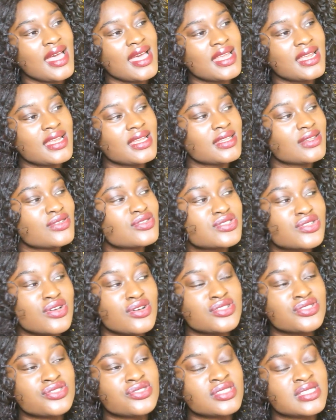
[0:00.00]
And those
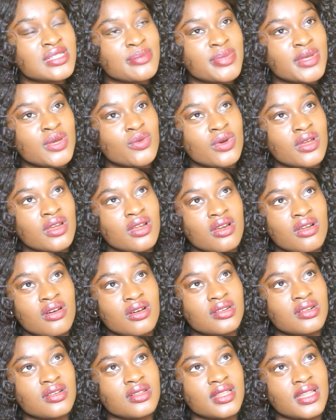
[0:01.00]
girls use the B word a
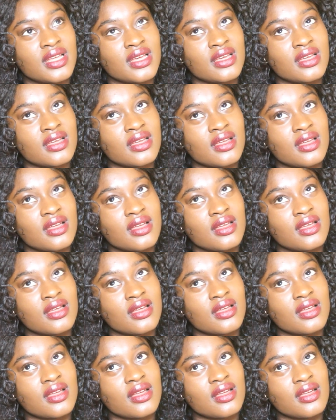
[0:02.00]
lot, don't they?
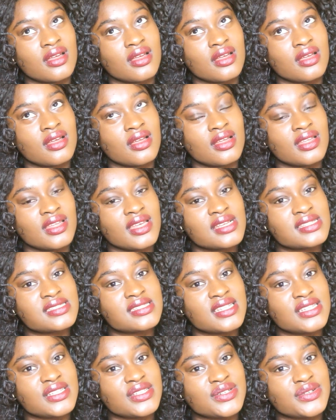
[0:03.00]
Yes,
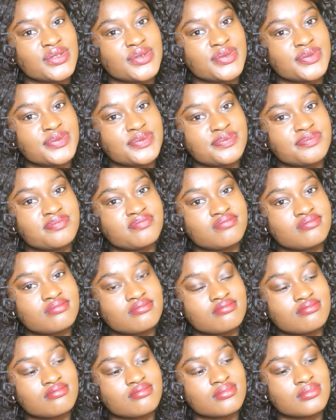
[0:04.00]
they do.
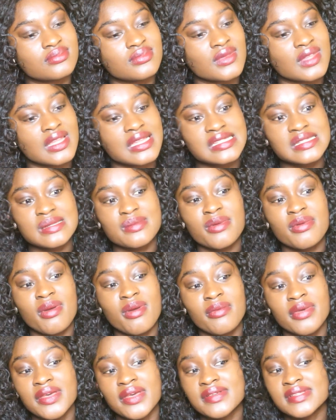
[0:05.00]
So maybe
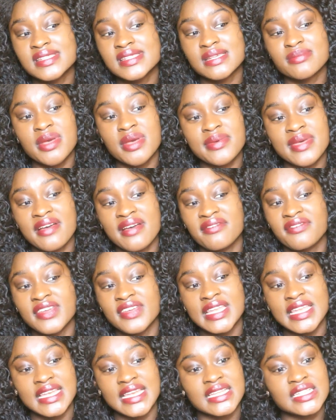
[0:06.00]
I'm guilty. Maybe I'm
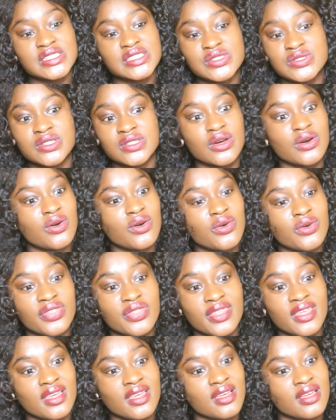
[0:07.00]
feeding into the whole
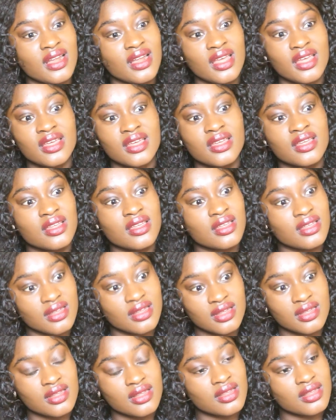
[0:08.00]
thing. Like,
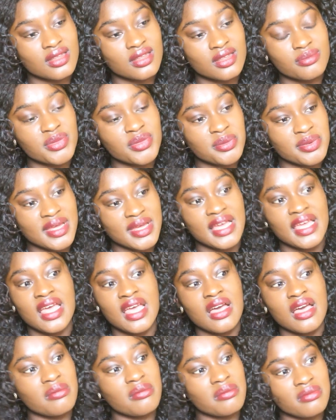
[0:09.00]
maybe I
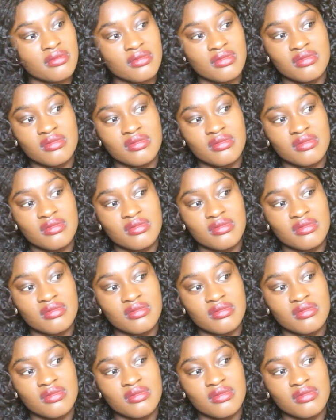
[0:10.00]
am.